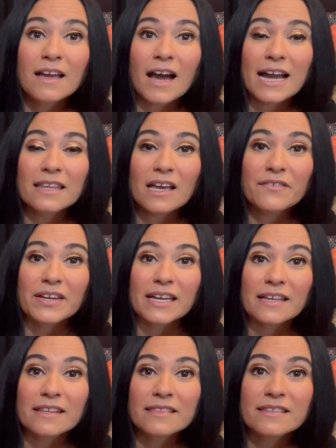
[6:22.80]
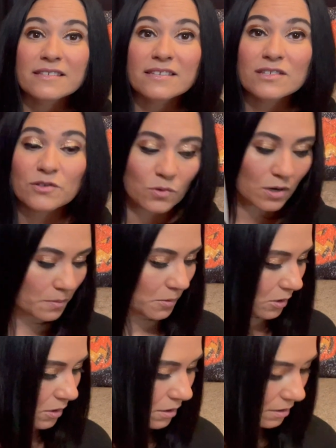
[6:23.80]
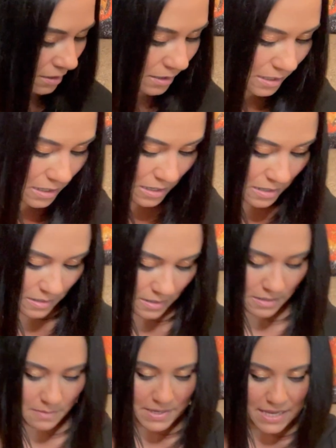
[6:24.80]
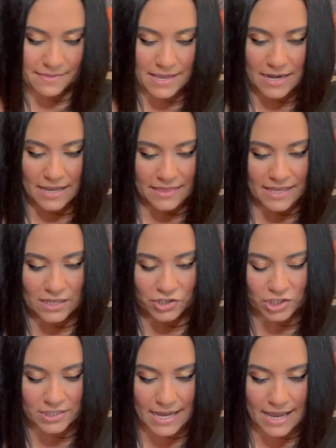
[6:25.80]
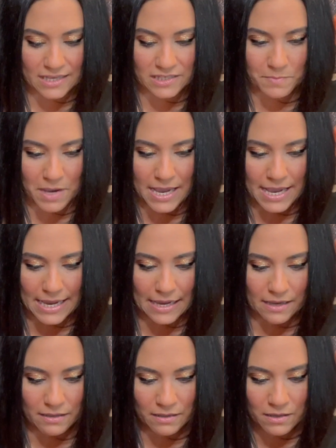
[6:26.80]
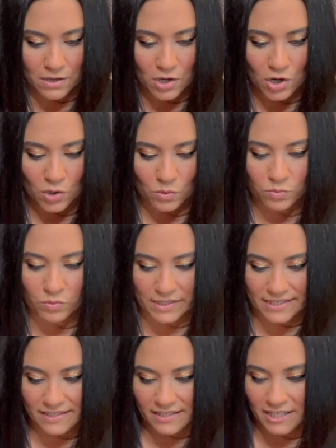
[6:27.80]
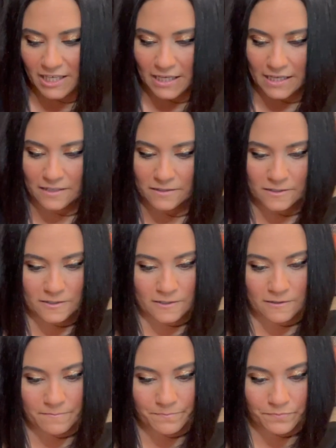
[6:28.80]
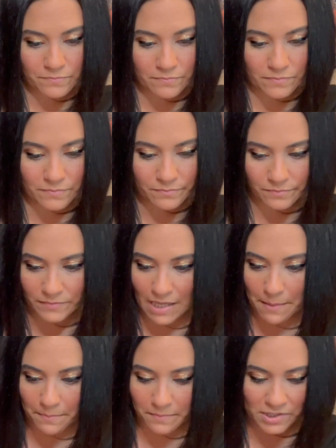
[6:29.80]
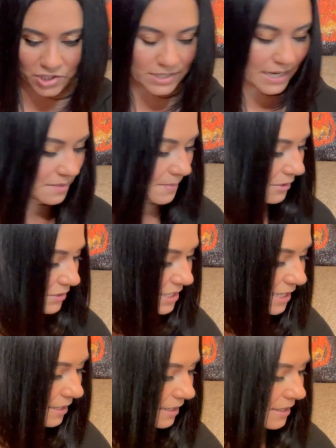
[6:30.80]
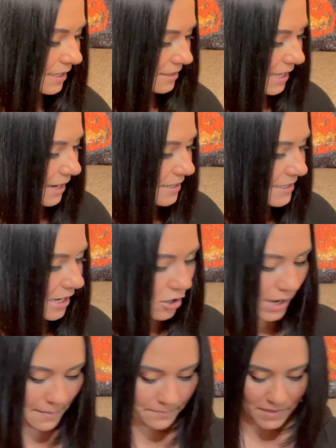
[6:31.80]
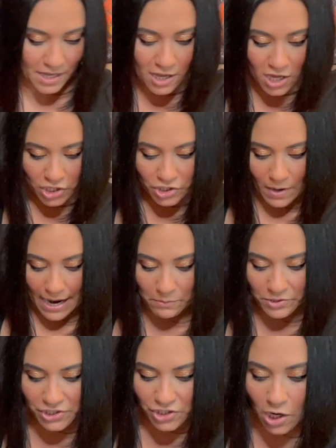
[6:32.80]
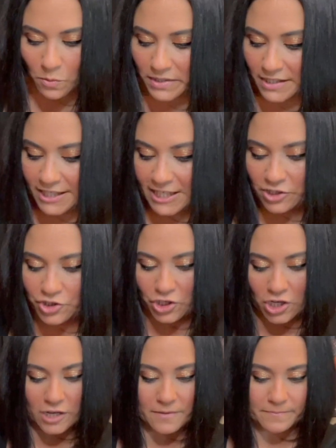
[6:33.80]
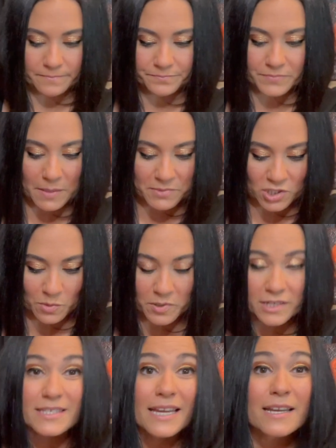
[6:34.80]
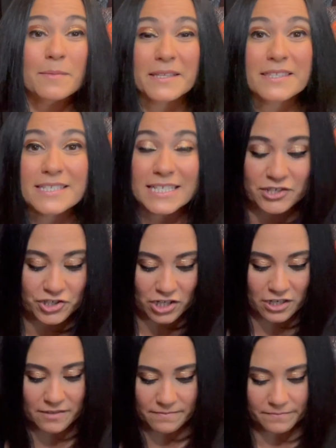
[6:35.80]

I love it. This is adorable. Um, and then I think it just has my receipt Yep, it just has my receipt and I think that is it. Okay, so I will start with the t-shirt. I'm super excited about the t-shirt.